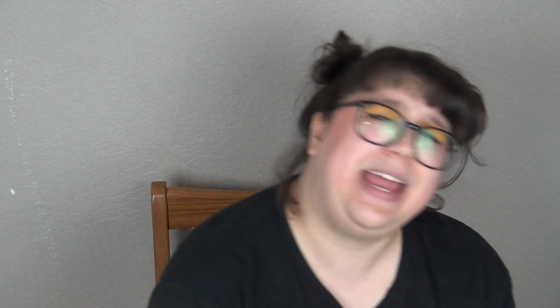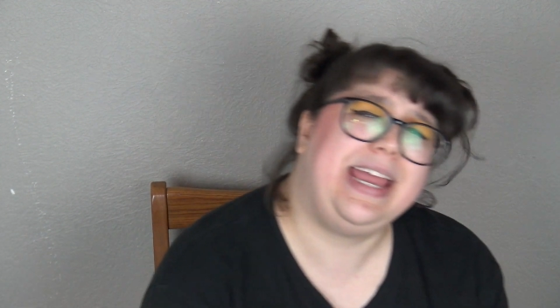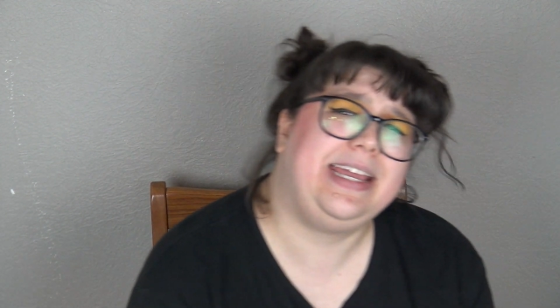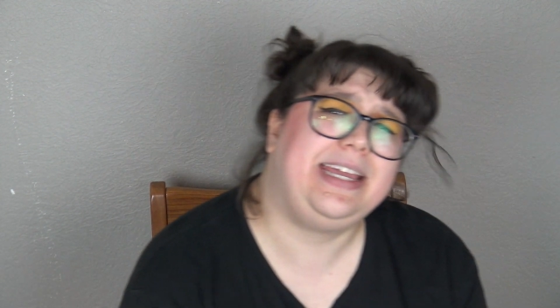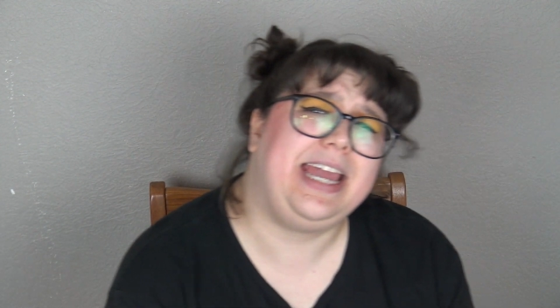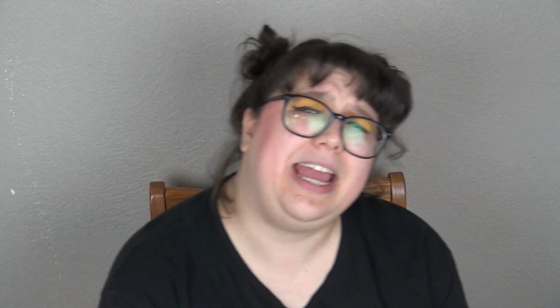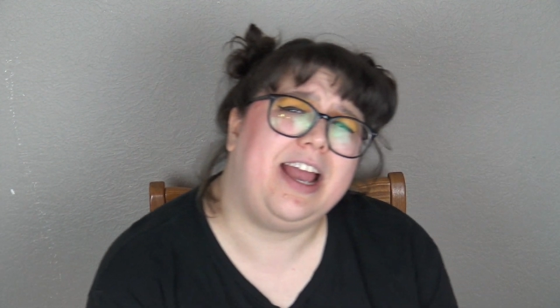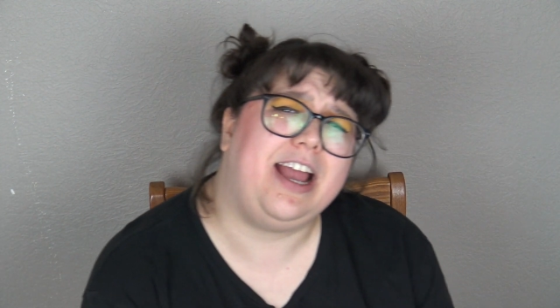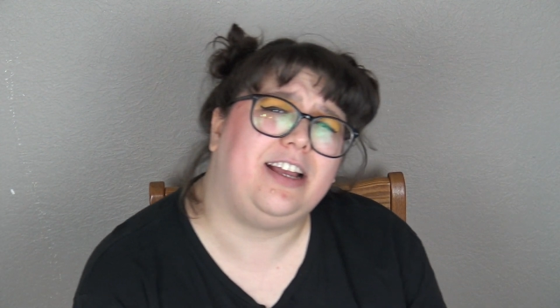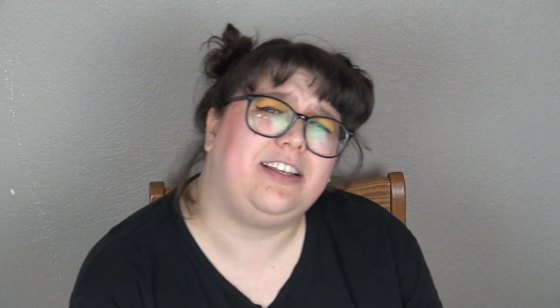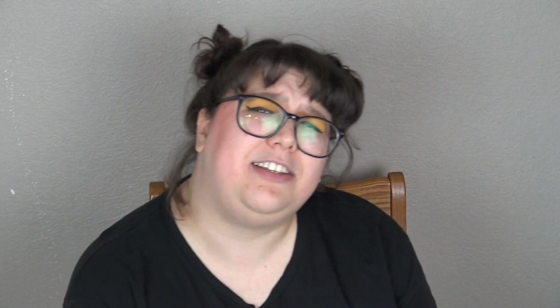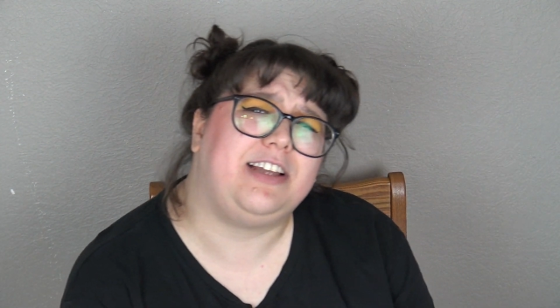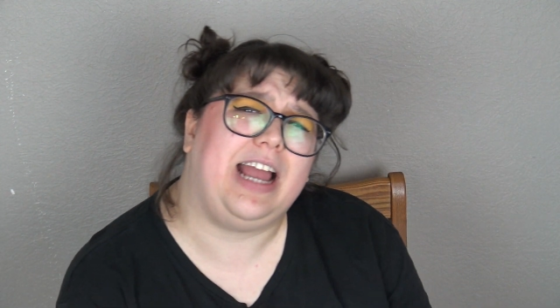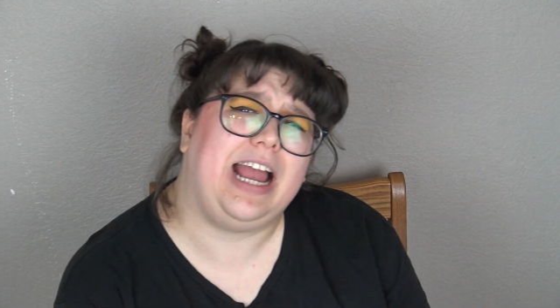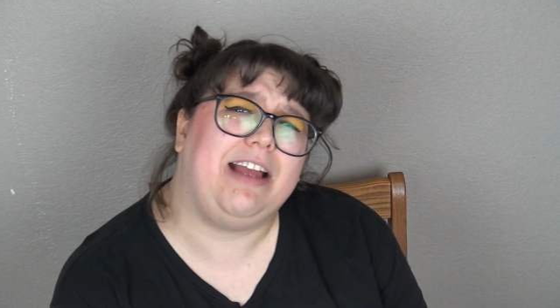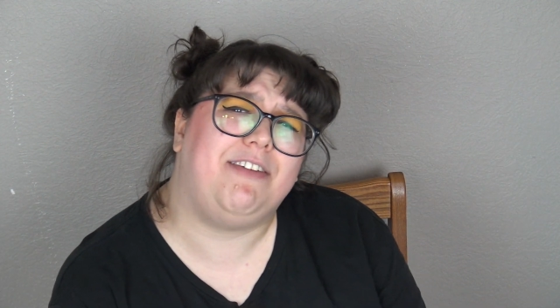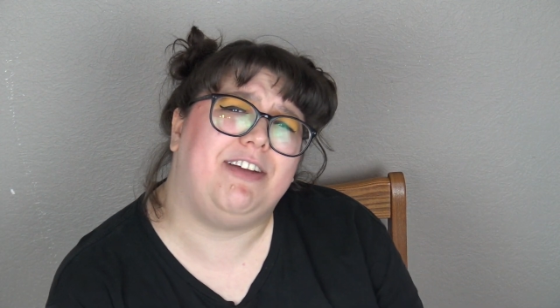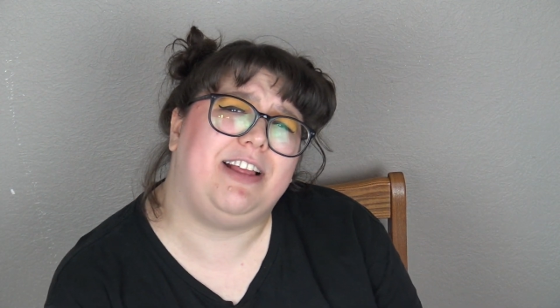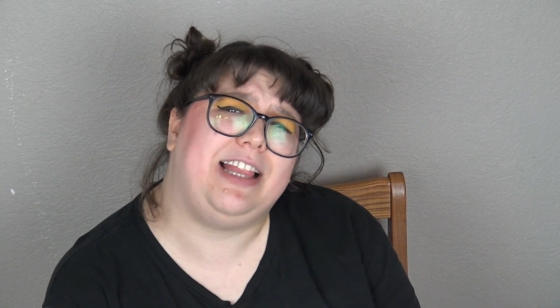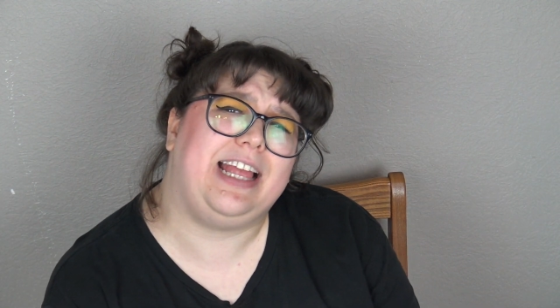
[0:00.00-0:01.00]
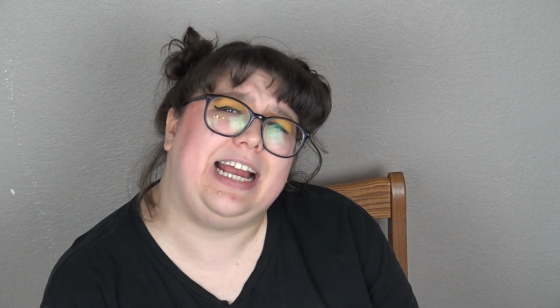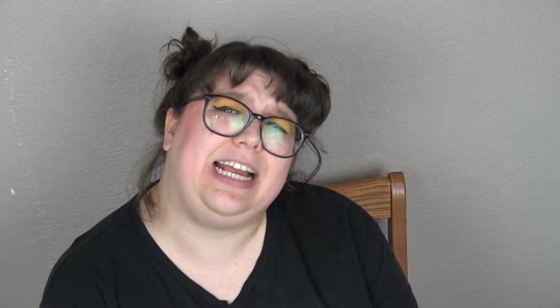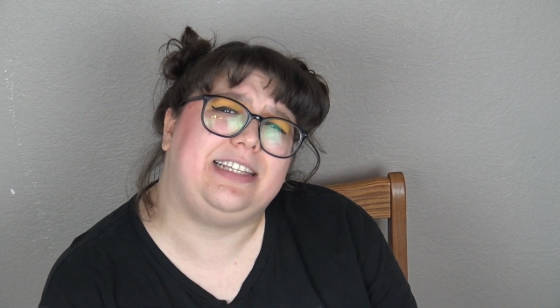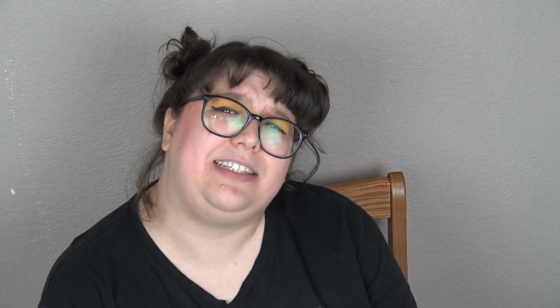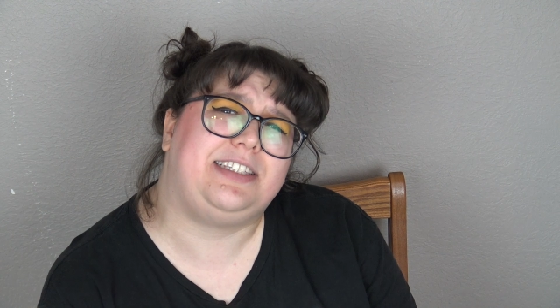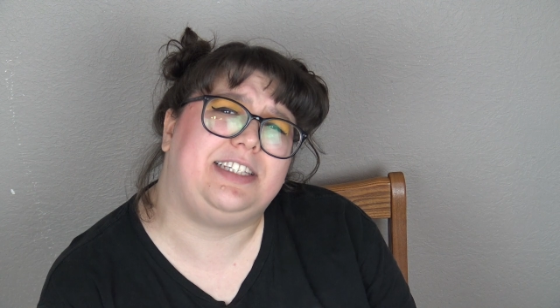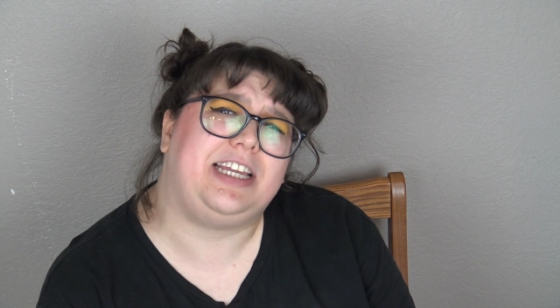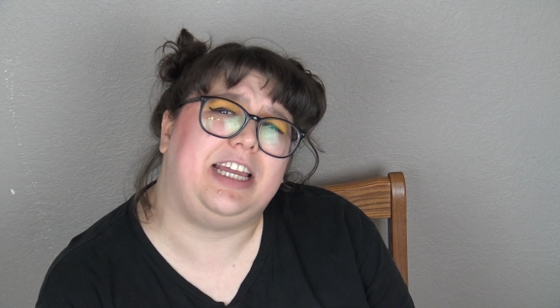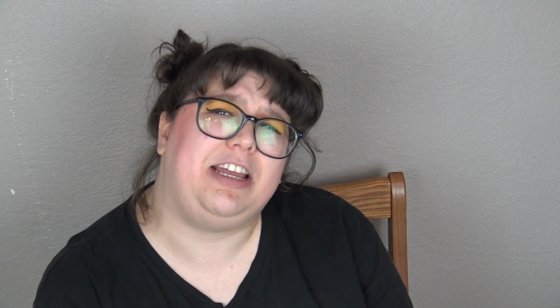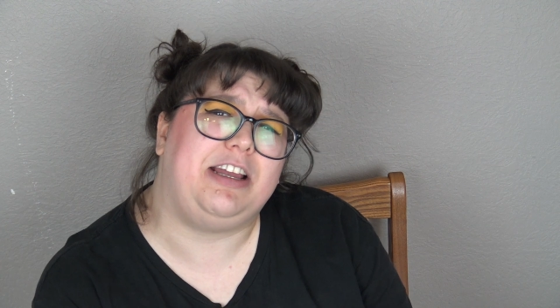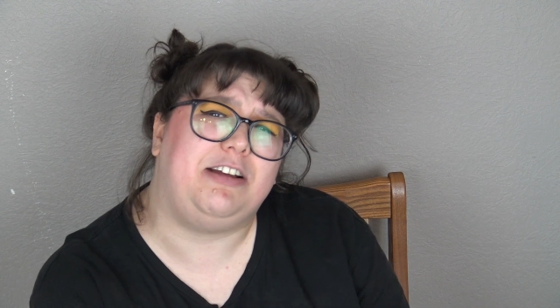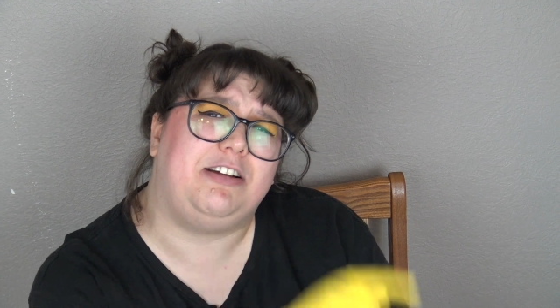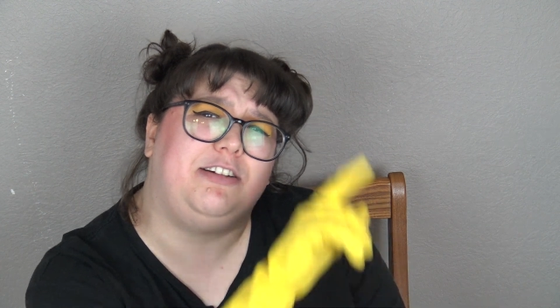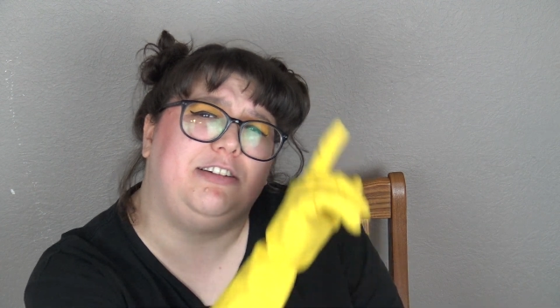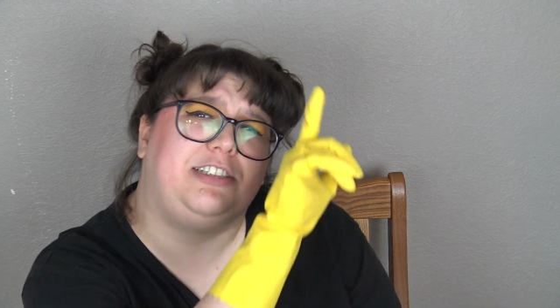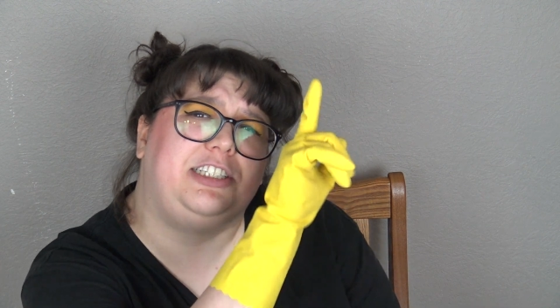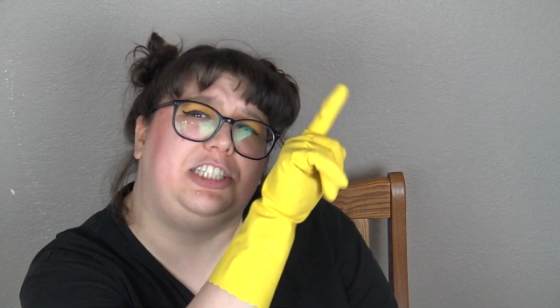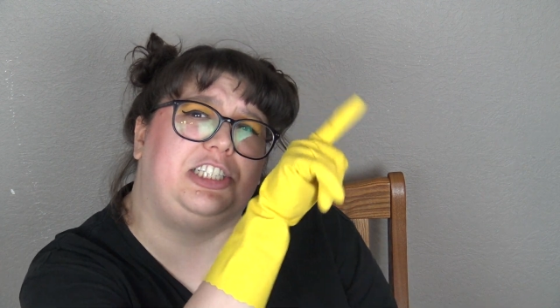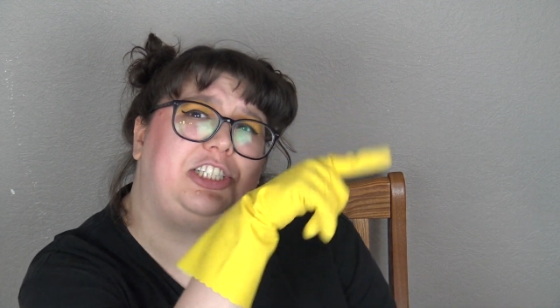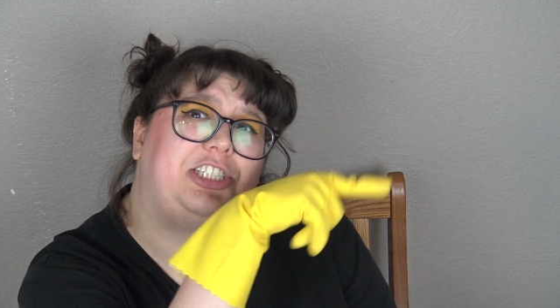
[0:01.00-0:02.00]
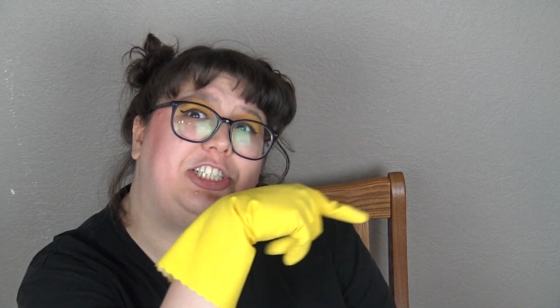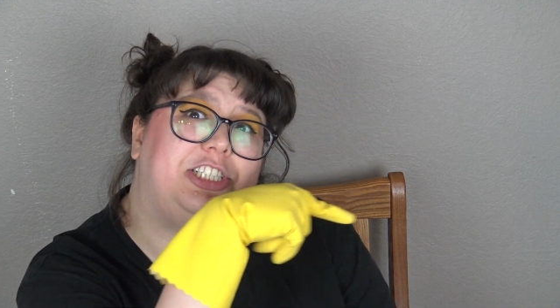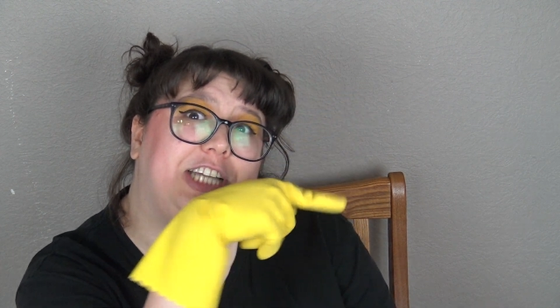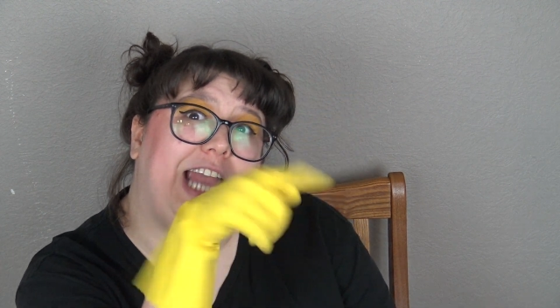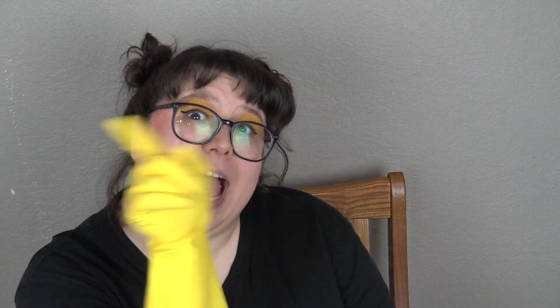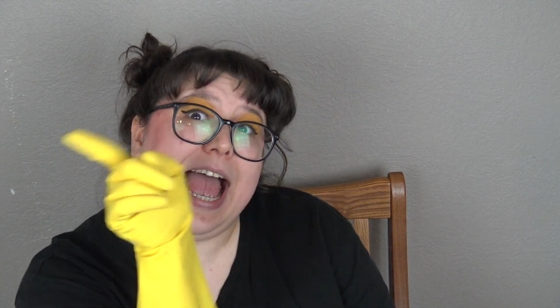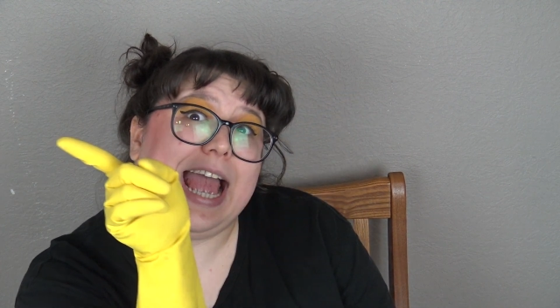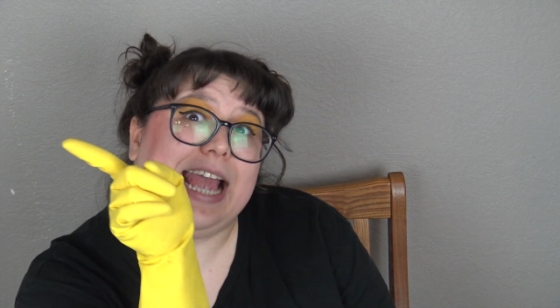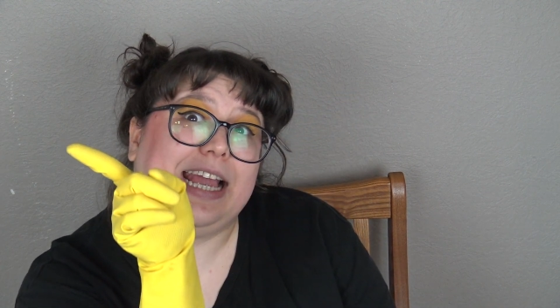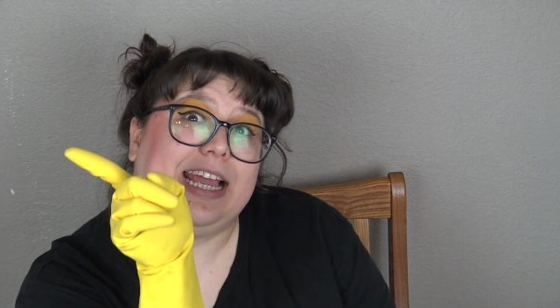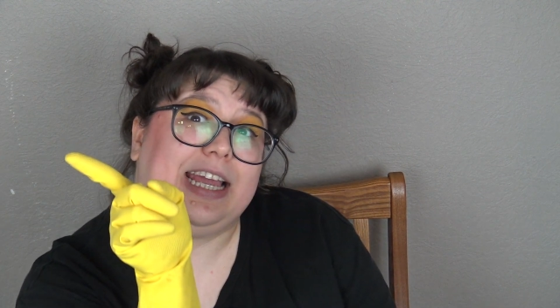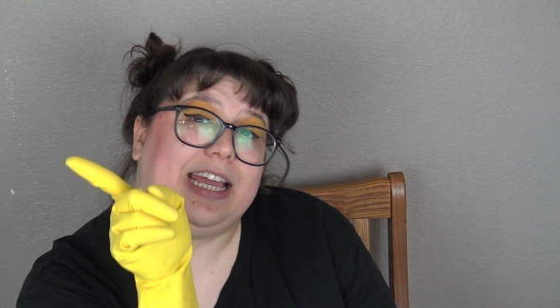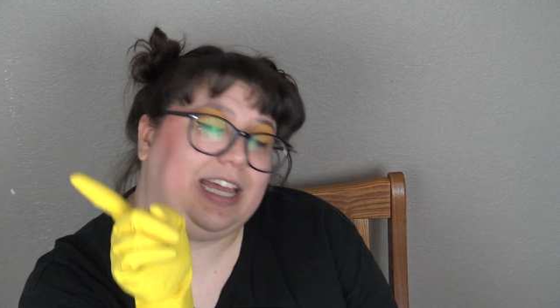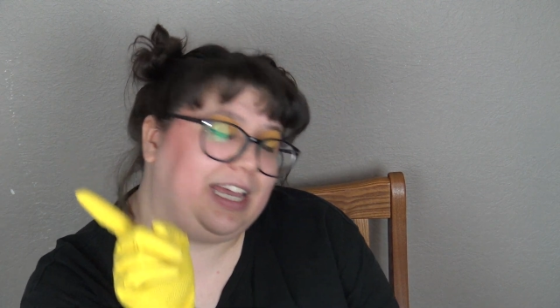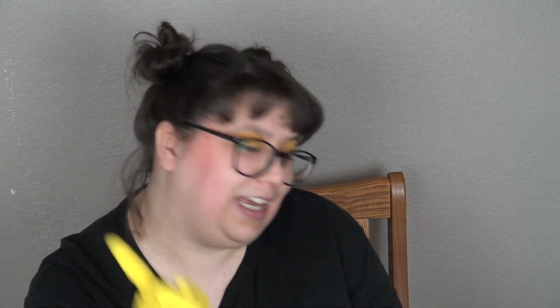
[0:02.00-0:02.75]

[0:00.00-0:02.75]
Main character I relate to? Check.